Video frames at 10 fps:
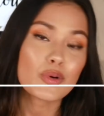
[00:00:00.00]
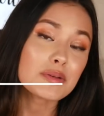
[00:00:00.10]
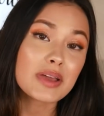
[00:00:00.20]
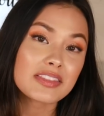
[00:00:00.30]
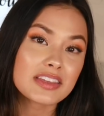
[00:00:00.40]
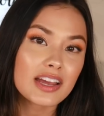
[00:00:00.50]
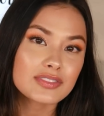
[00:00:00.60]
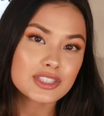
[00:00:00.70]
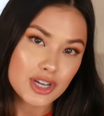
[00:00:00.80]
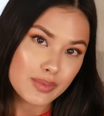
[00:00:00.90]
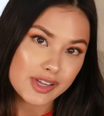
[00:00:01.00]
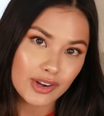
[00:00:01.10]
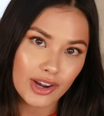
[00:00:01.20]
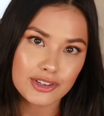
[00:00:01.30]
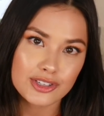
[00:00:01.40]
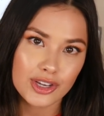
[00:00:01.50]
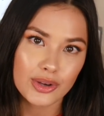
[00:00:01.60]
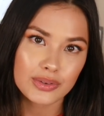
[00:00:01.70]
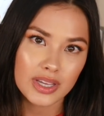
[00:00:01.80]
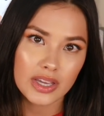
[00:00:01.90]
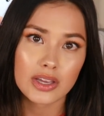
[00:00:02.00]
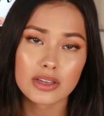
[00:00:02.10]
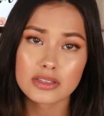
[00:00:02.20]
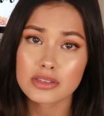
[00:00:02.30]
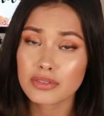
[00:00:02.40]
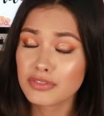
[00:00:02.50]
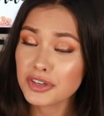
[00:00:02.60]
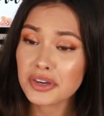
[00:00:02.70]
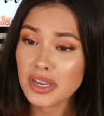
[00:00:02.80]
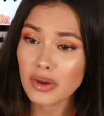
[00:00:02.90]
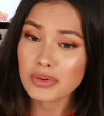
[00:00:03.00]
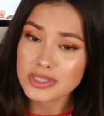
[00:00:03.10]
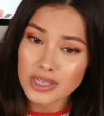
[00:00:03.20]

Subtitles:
one method of determining your undertone is figuring out what